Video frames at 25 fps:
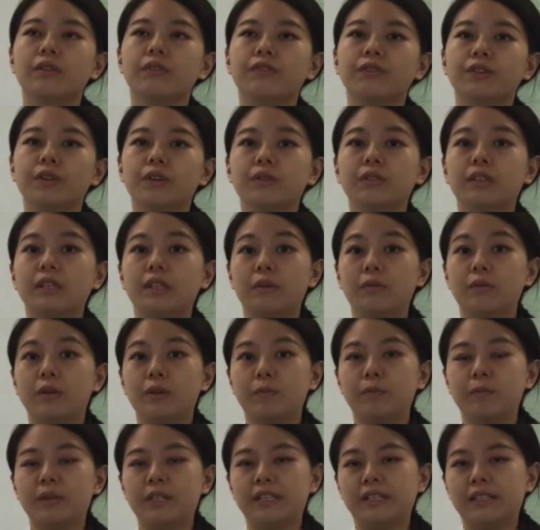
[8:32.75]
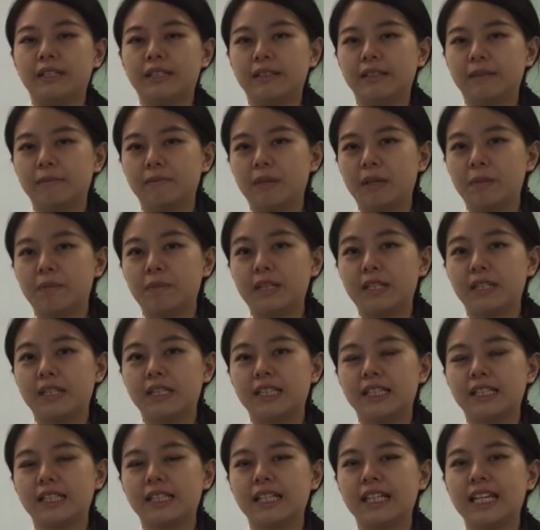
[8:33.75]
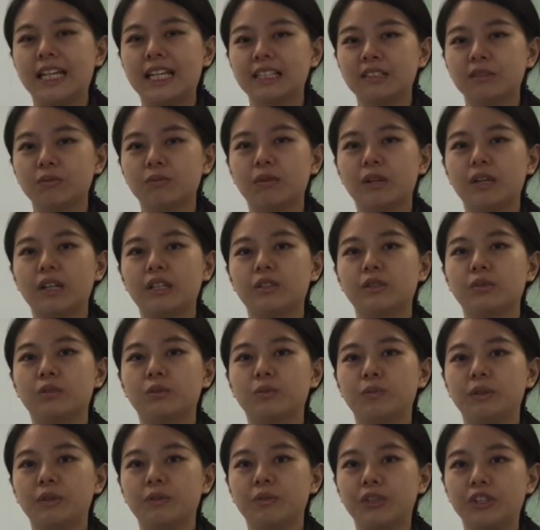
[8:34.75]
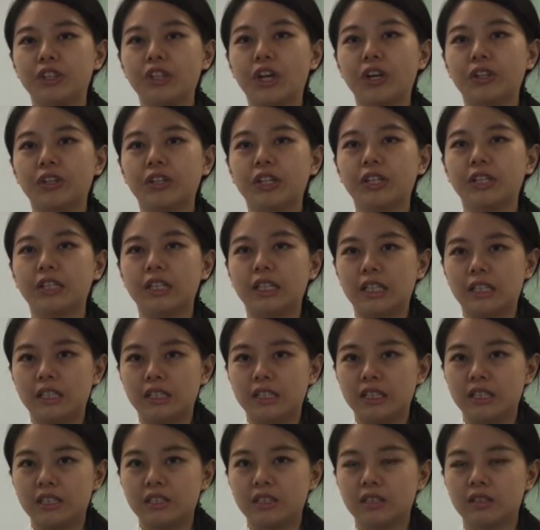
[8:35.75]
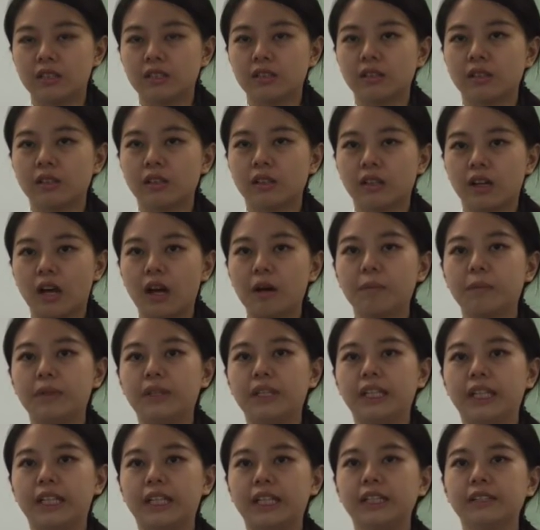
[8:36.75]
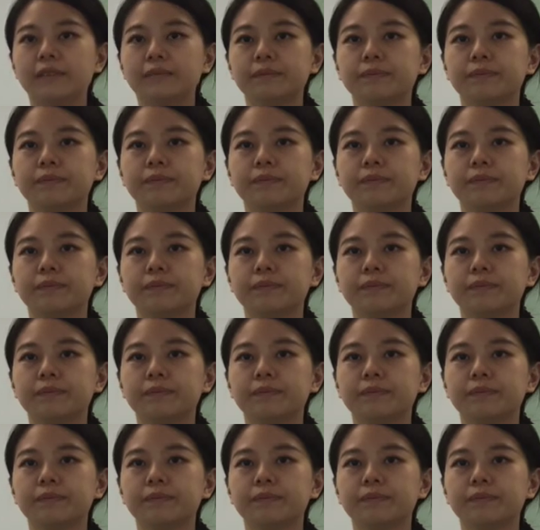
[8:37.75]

feel they will be maybe the next one to be redundant in this company.